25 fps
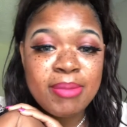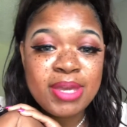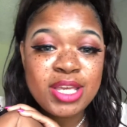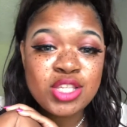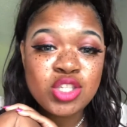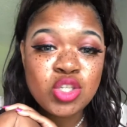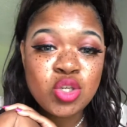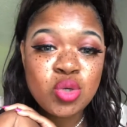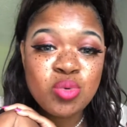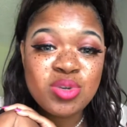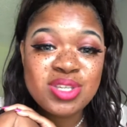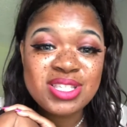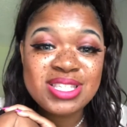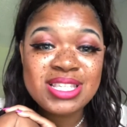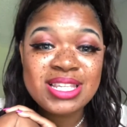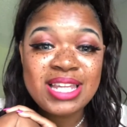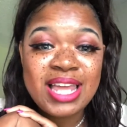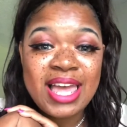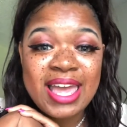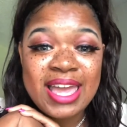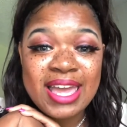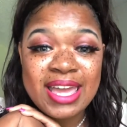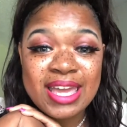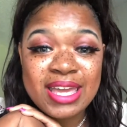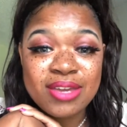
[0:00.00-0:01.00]
means you a
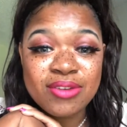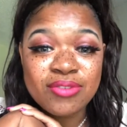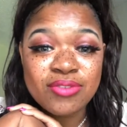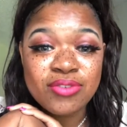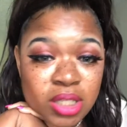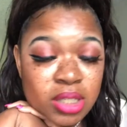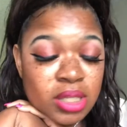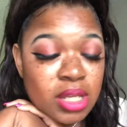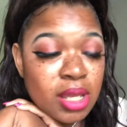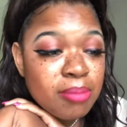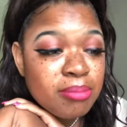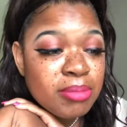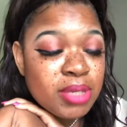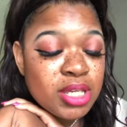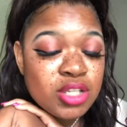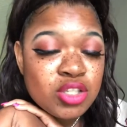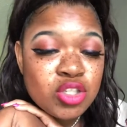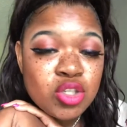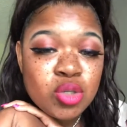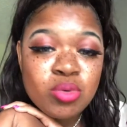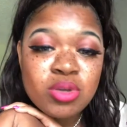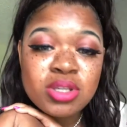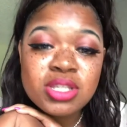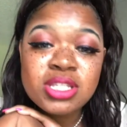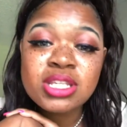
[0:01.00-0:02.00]
slave. That means
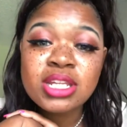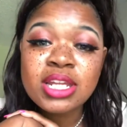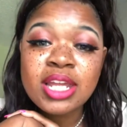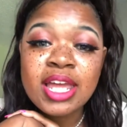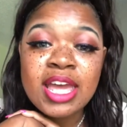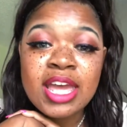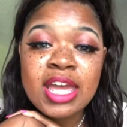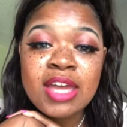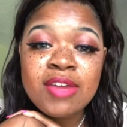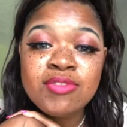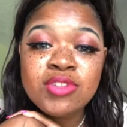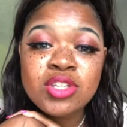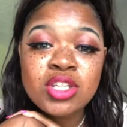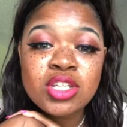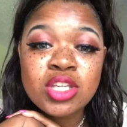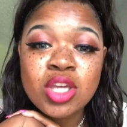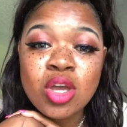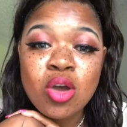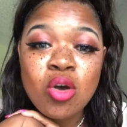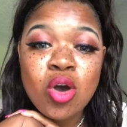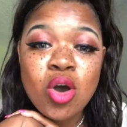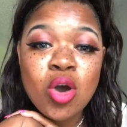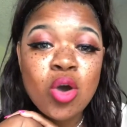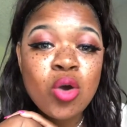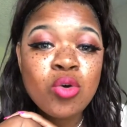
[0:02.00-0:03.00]
you a slave to
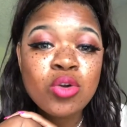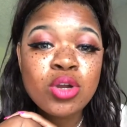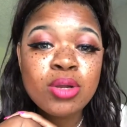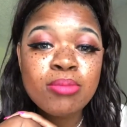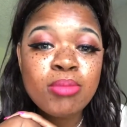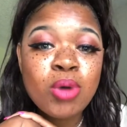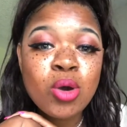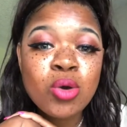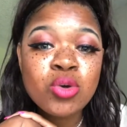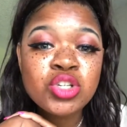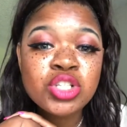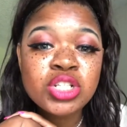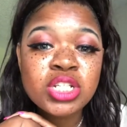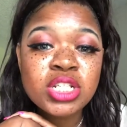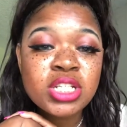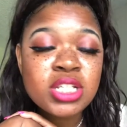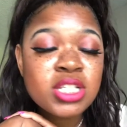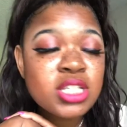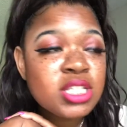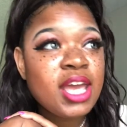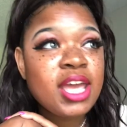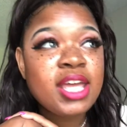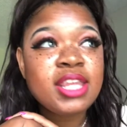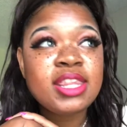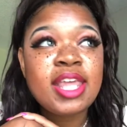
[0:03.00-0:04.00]
your own emotions.
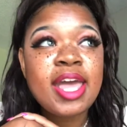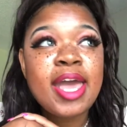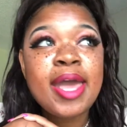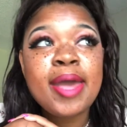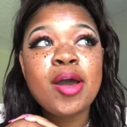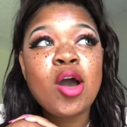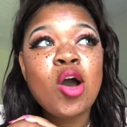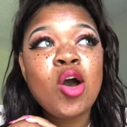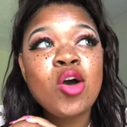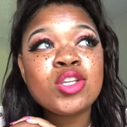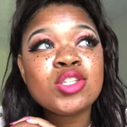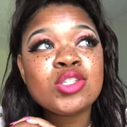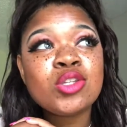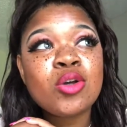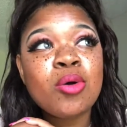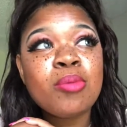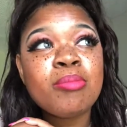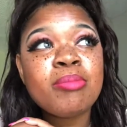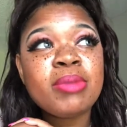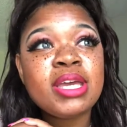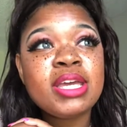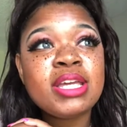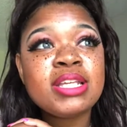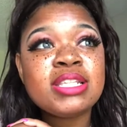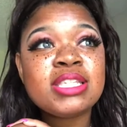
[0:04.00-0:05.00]
And that also
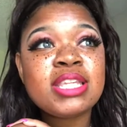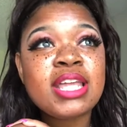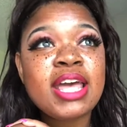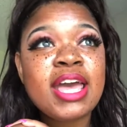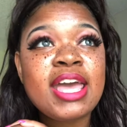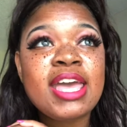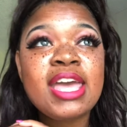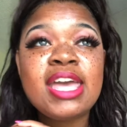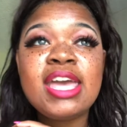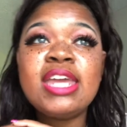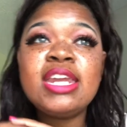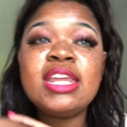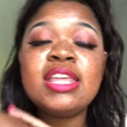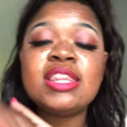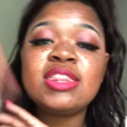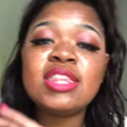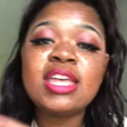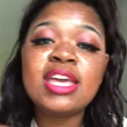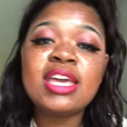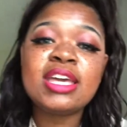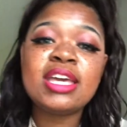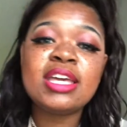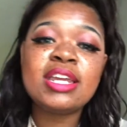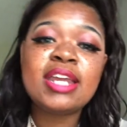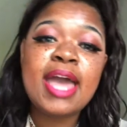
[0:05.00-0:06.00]
means that
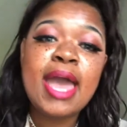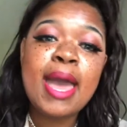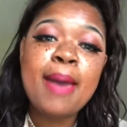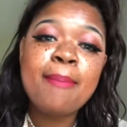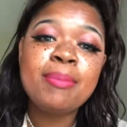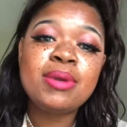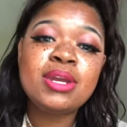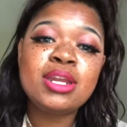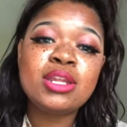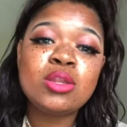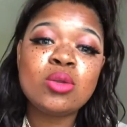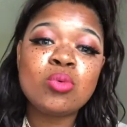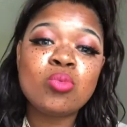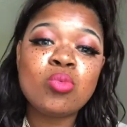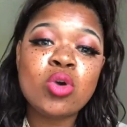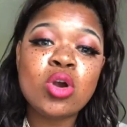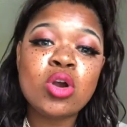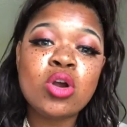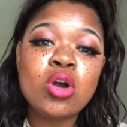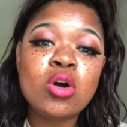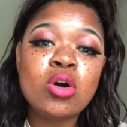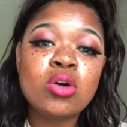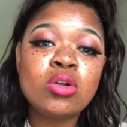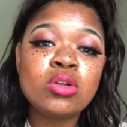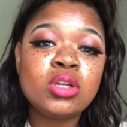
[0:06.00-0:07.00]
anything can happen in the
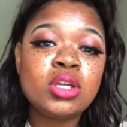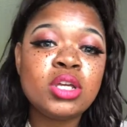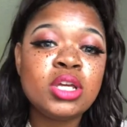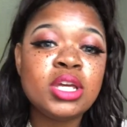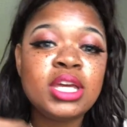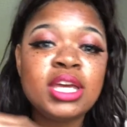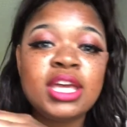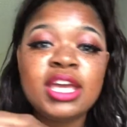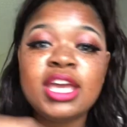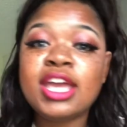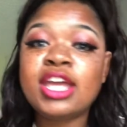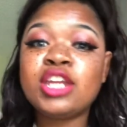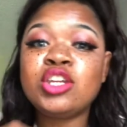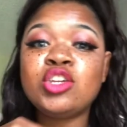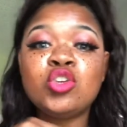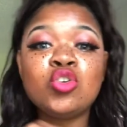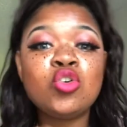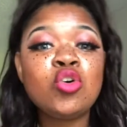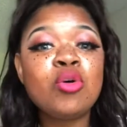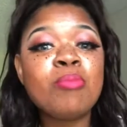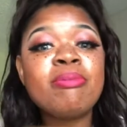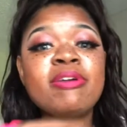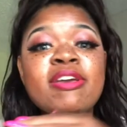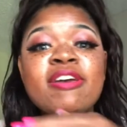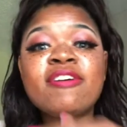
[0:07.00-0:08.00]
world and
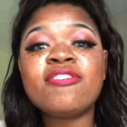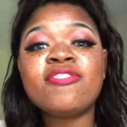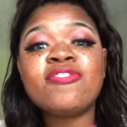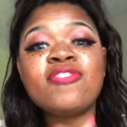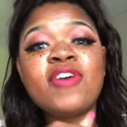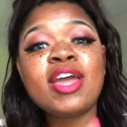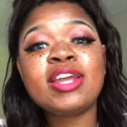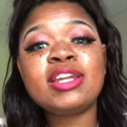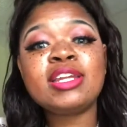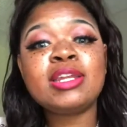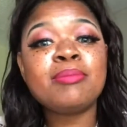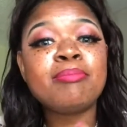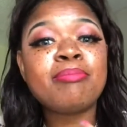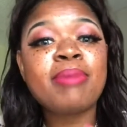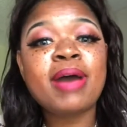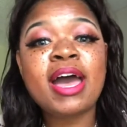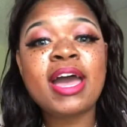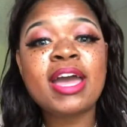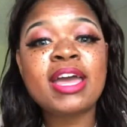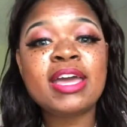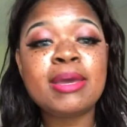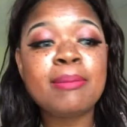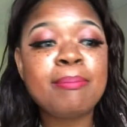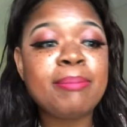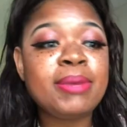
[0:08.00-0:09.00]
you'll be affected by
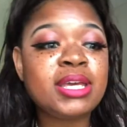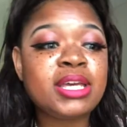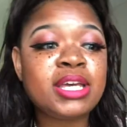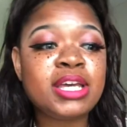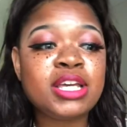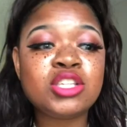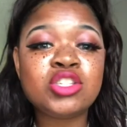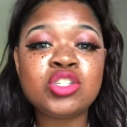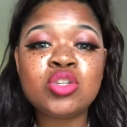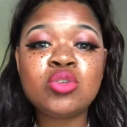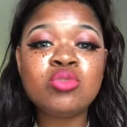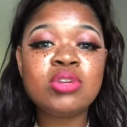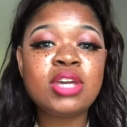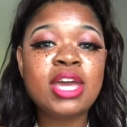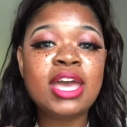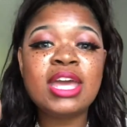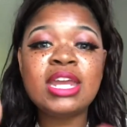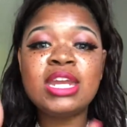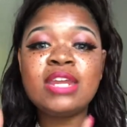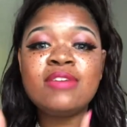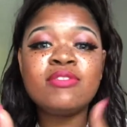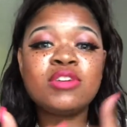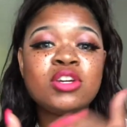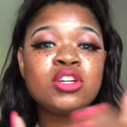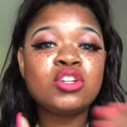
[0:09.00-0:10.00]
it because you can't
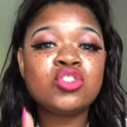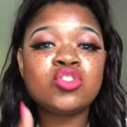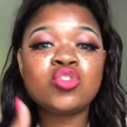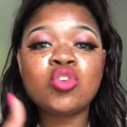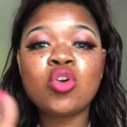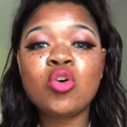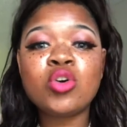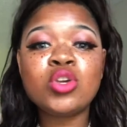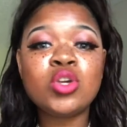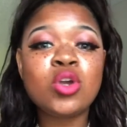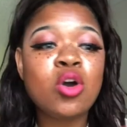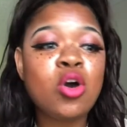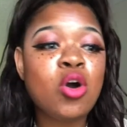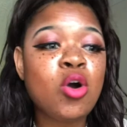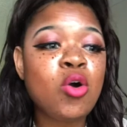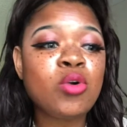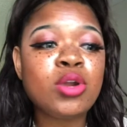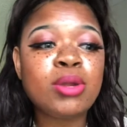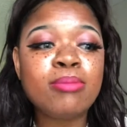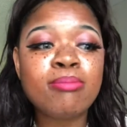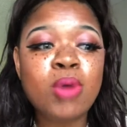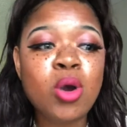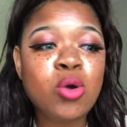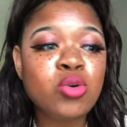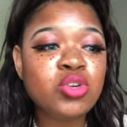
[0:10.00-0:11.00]
even control your own
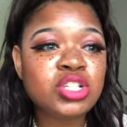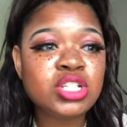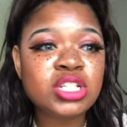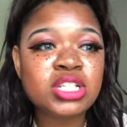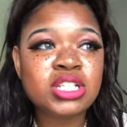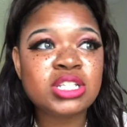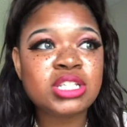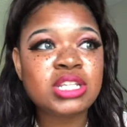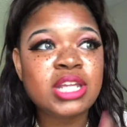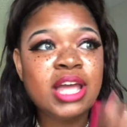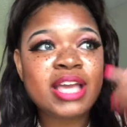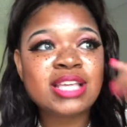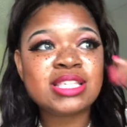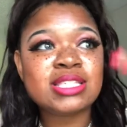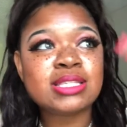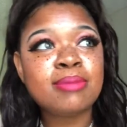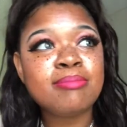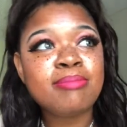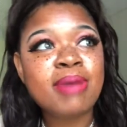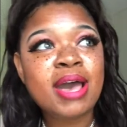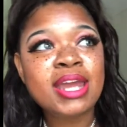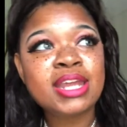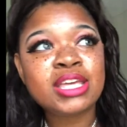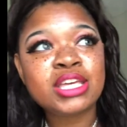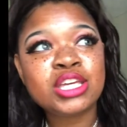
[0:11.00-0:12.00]
emotions. Like
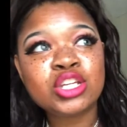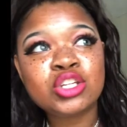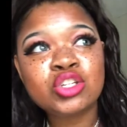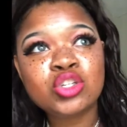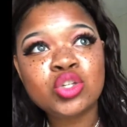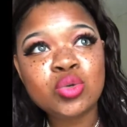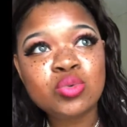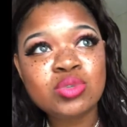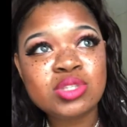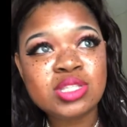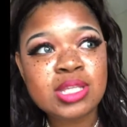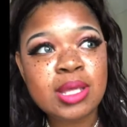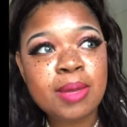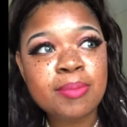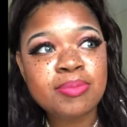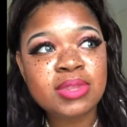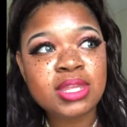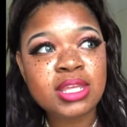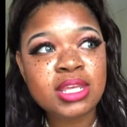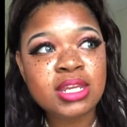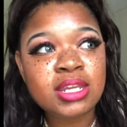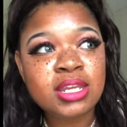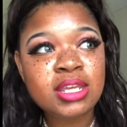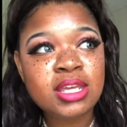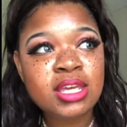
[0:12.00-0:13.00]
somebody could do
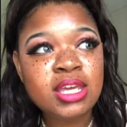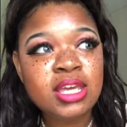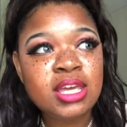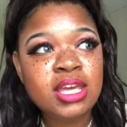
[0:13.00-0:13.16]
something